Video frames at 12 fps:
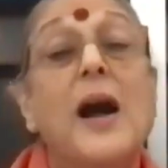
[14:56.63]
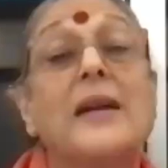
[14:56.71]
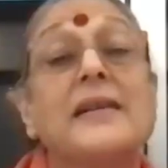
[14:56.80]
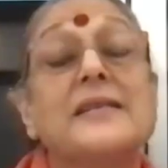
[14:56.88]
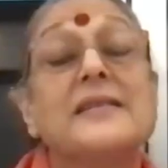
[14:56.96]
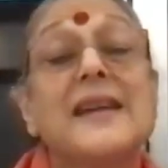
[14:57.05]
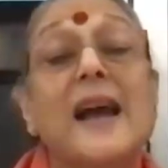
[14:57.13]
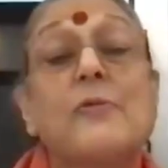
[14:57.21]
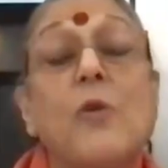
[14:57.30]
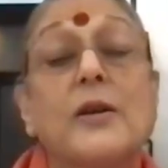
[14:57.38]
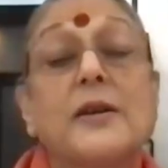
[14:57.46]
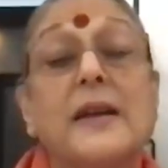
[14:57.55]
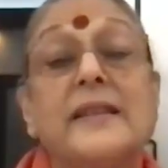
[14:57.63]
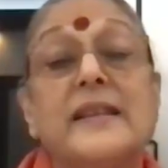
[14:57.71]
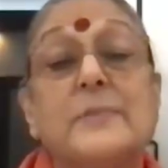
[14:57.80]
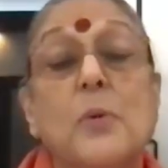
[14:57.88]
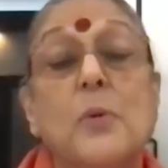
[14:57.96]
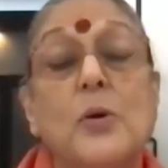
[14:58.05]
understand what are
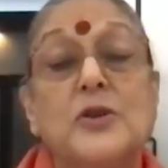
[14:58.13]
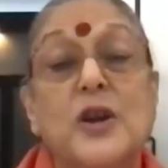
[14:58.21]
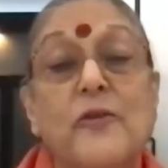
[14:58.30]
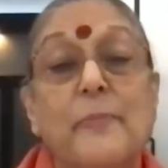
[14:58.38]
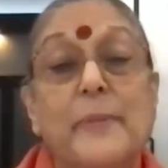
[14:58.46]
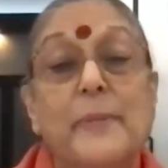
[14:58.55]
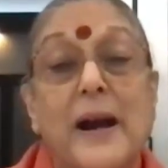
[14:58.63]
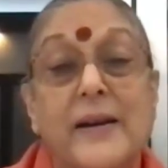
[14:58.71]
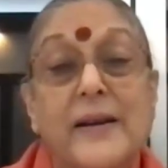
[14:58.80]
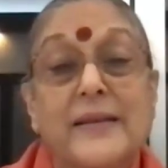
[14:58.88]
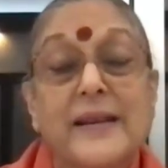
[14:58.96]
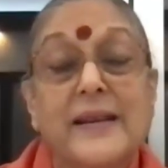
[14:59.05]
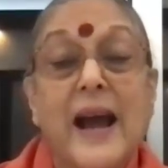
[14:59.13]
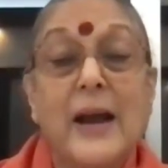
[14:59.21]
these modes of Prakriti